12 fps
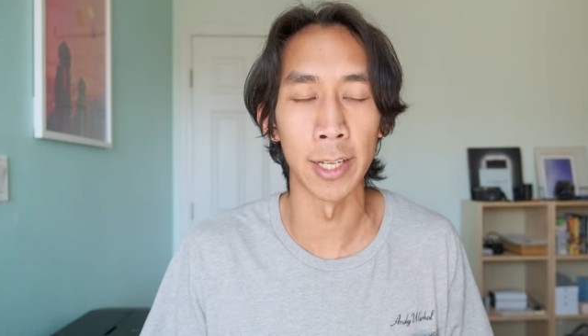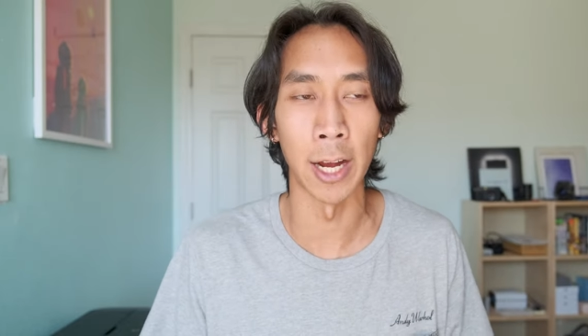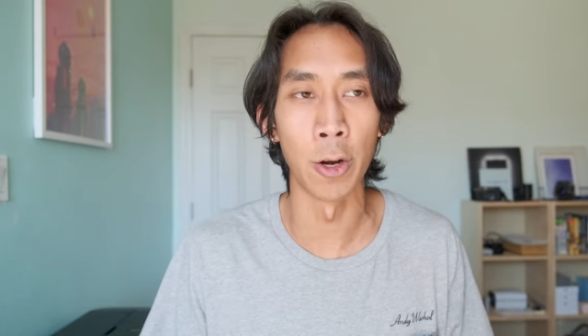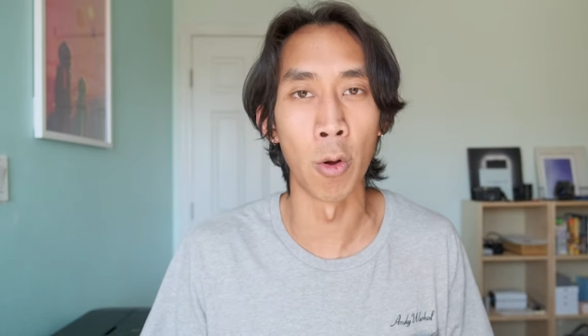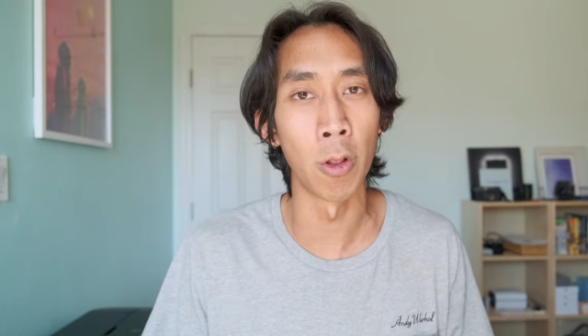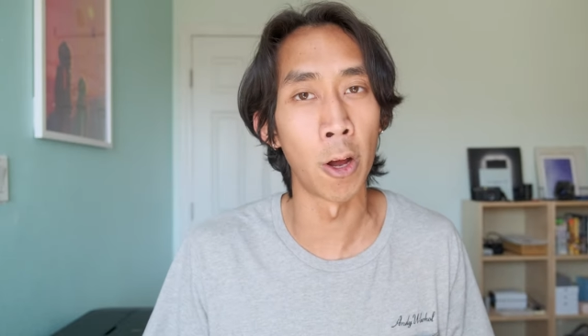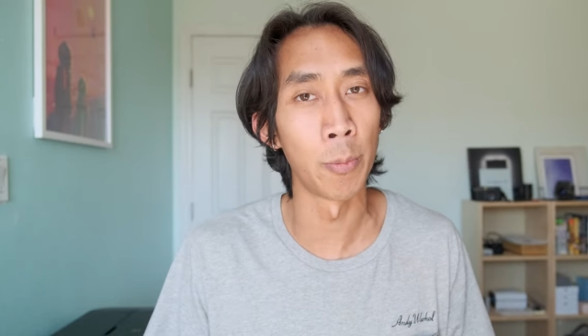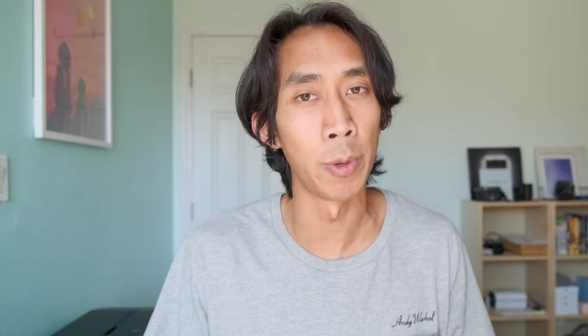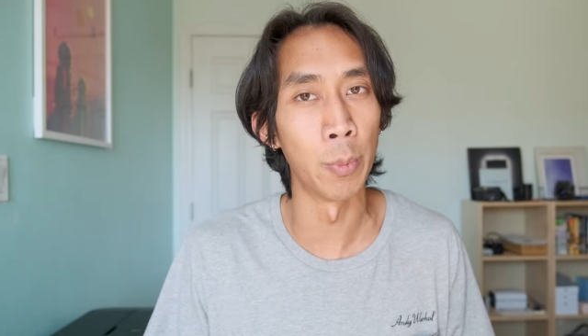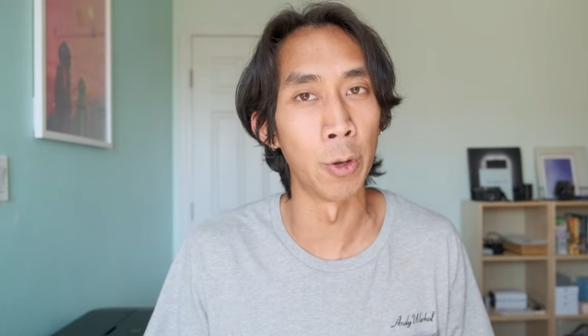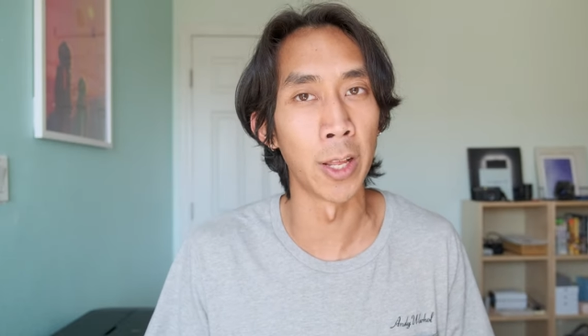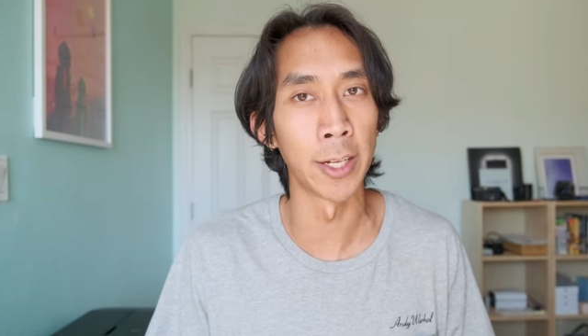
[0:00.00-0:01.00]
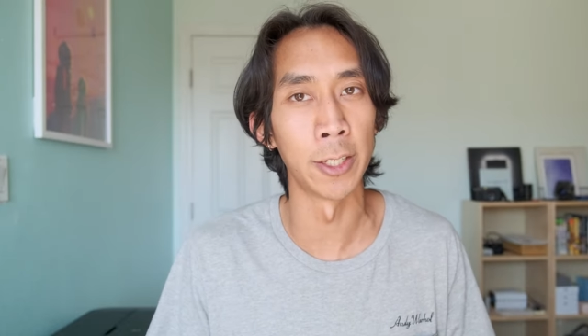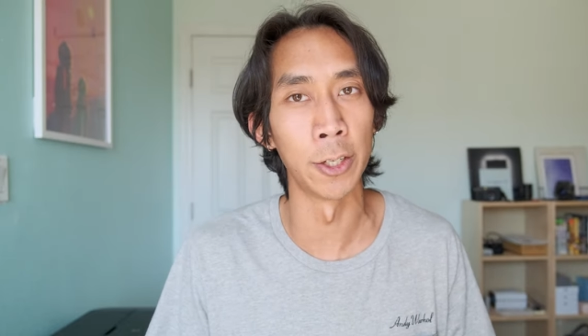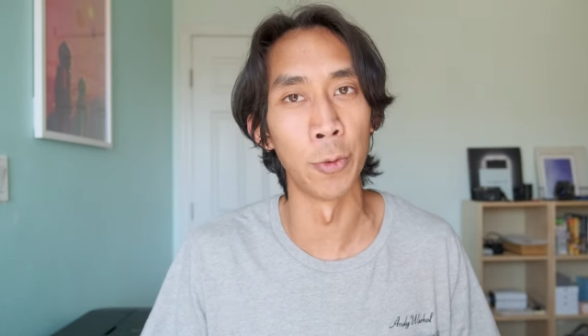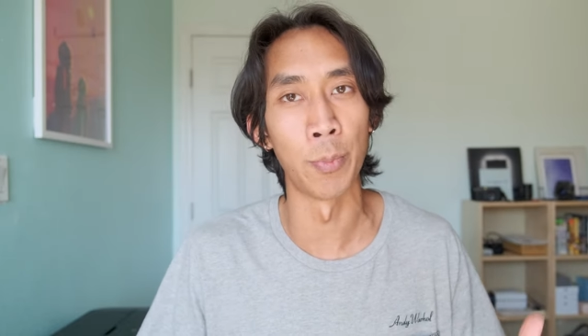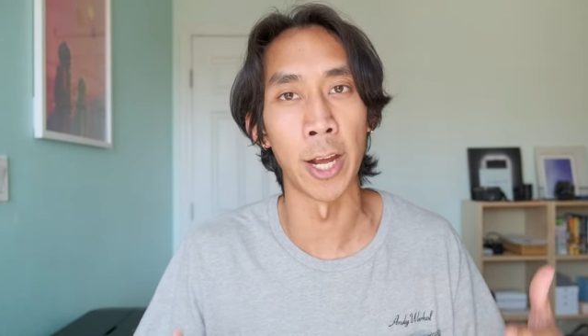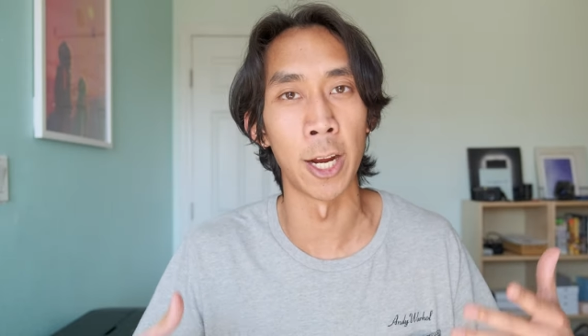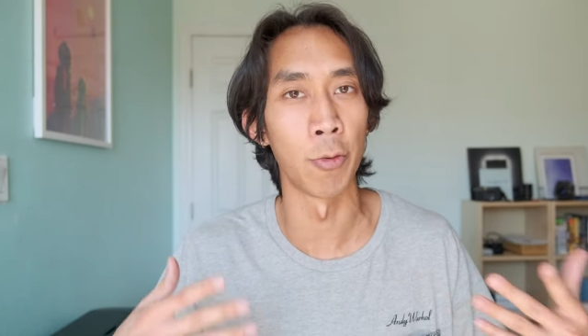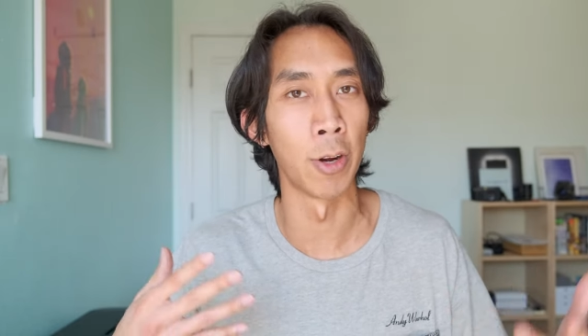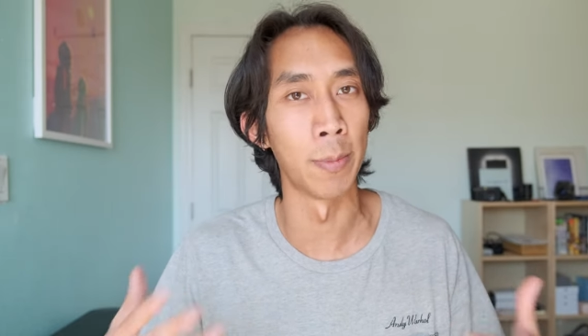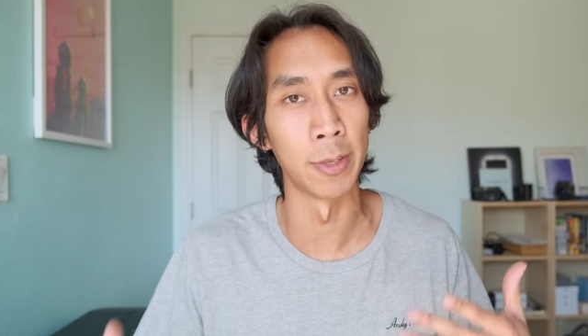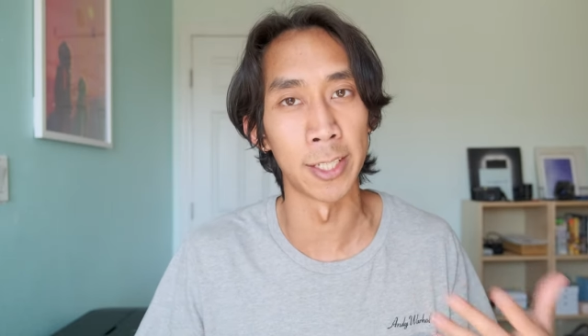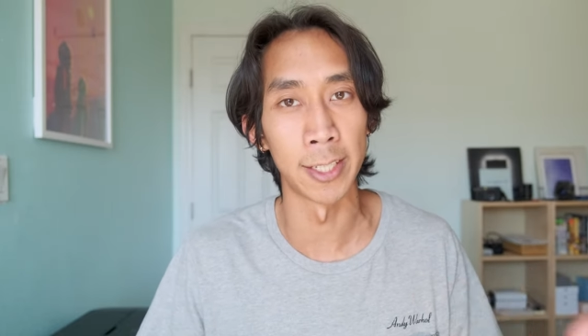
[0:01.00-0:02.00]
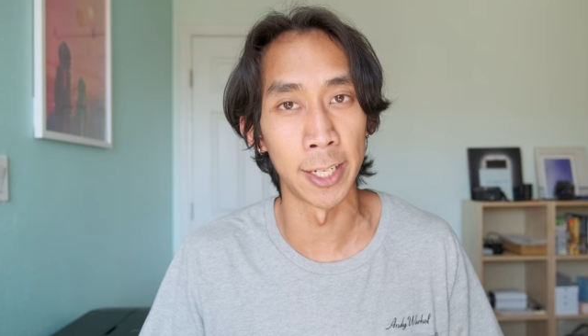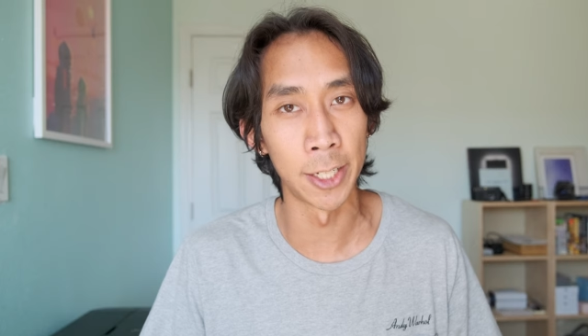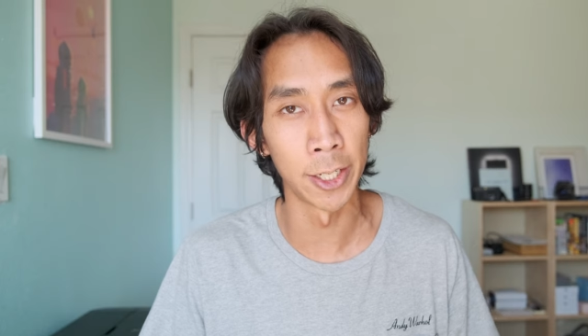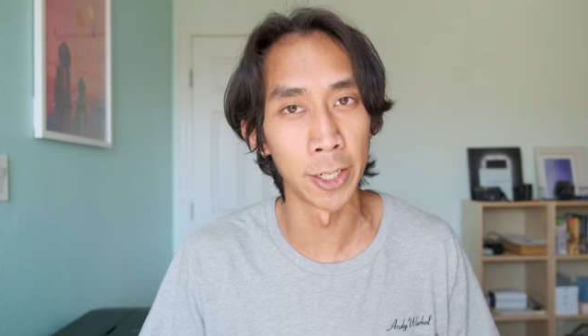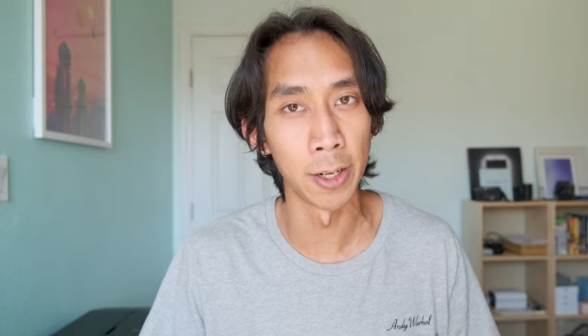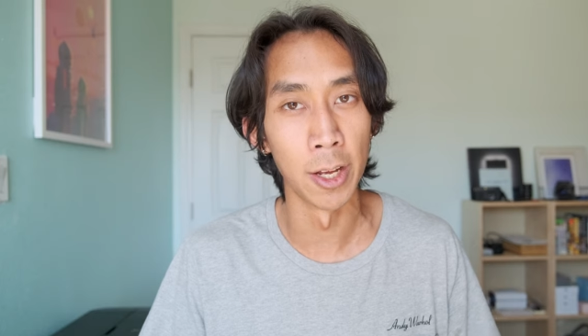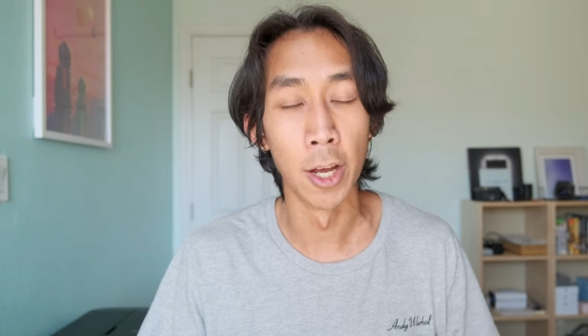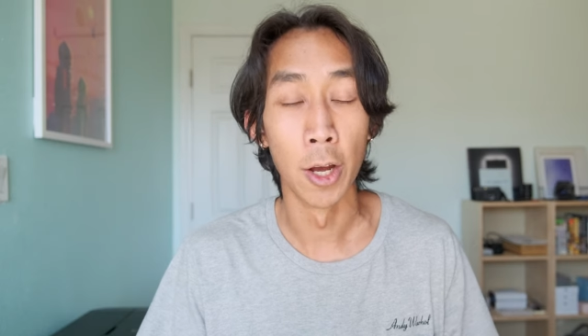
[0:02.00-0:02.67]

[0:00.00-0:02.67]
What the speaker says: I know a lot of people like to do panorama stitching